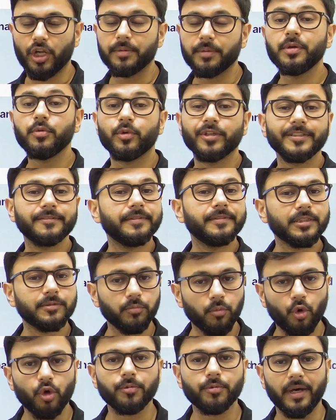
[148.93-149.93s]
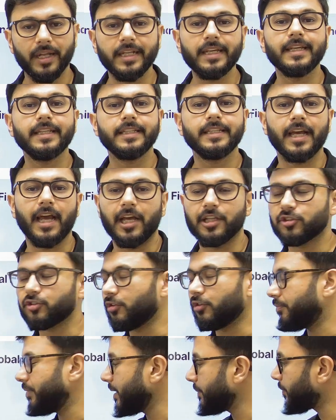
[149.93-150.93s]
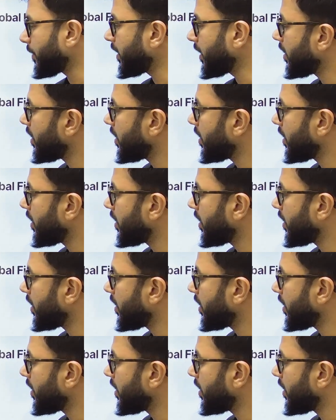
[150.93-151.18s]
which means more money in the hands of people,